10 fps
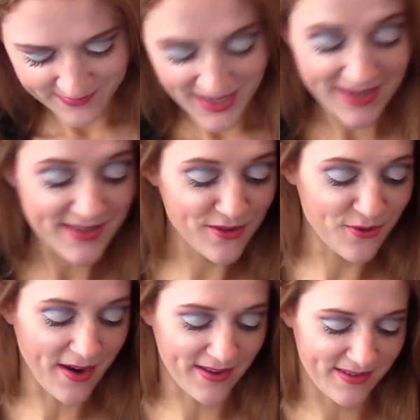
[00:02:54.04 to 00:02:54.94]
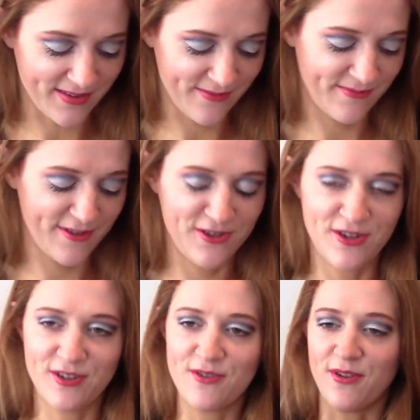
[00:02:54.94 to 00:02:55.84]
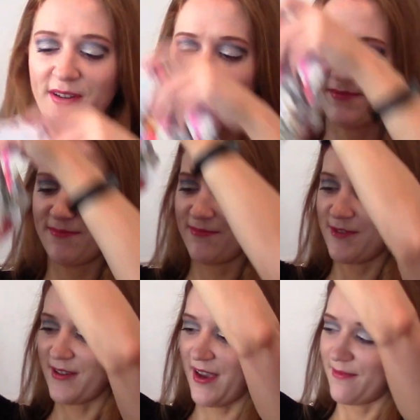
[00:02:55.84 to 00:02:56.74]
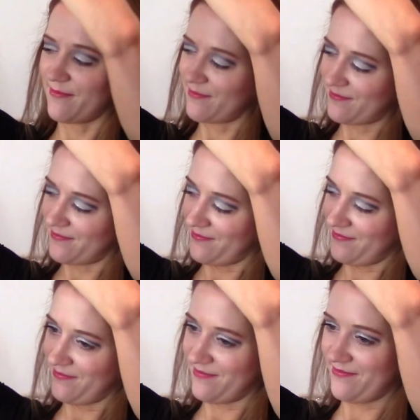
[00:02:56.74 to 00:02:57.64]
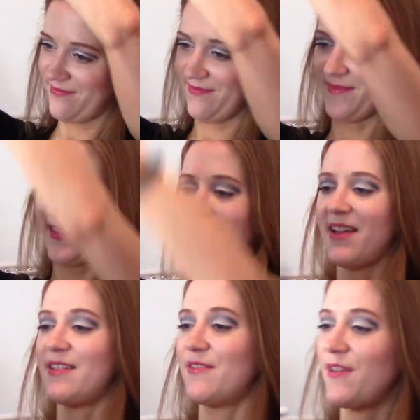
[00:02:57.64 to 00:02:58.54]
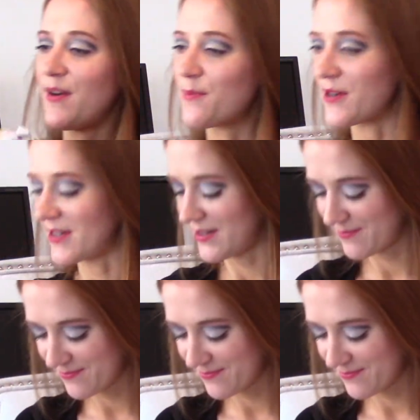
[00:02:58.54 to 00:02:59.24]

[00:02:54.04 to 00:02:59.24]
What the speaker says: It is a dress. This is just a dress. Okay. That's very pretty.